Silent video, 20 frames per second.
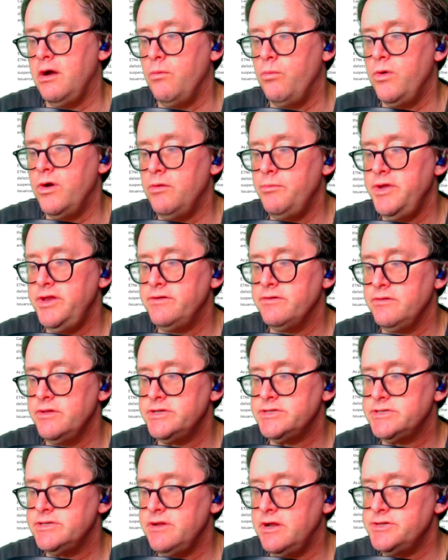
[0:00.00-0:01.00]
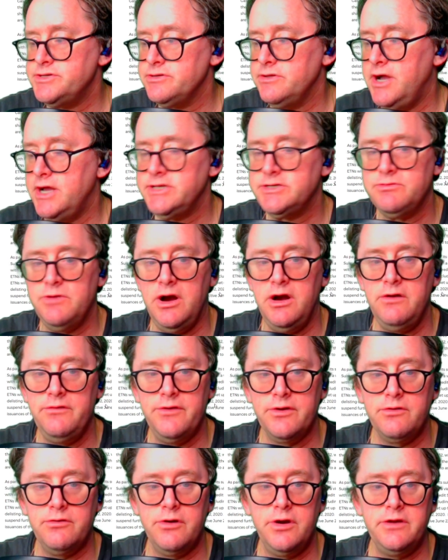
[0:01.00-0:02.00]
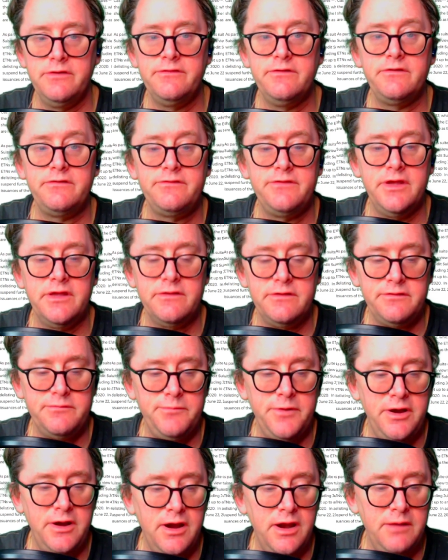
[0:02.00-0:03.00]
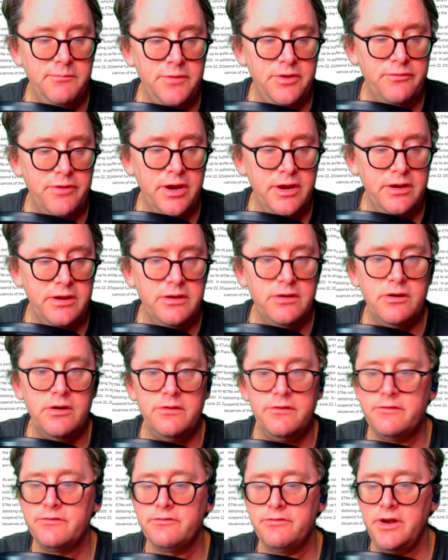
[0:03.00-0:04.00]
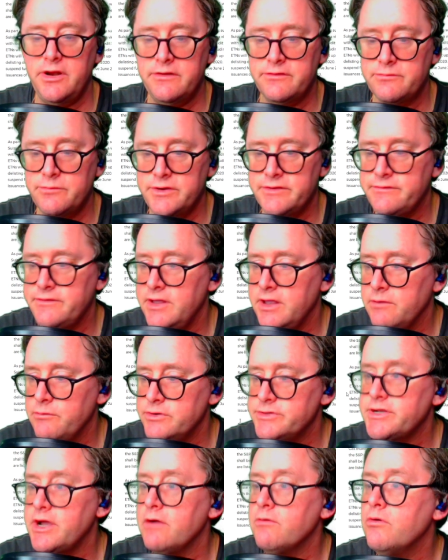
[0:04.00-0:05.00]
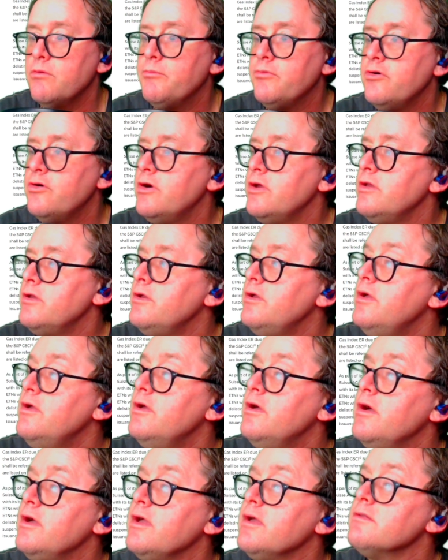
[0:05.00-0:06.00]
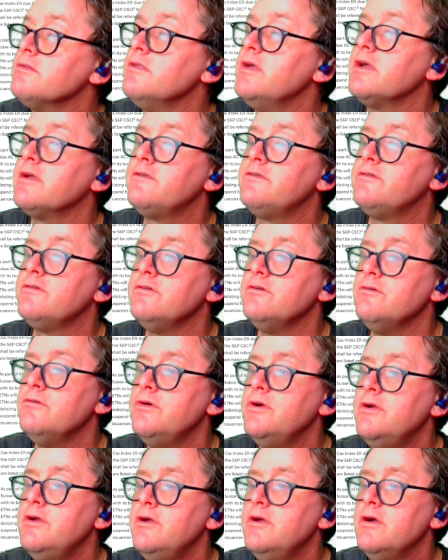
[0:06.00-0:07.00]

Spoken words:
will be delisted on July 12th, according to this thing that's behind me right here, this Credit Suisse thing, which I will put a link to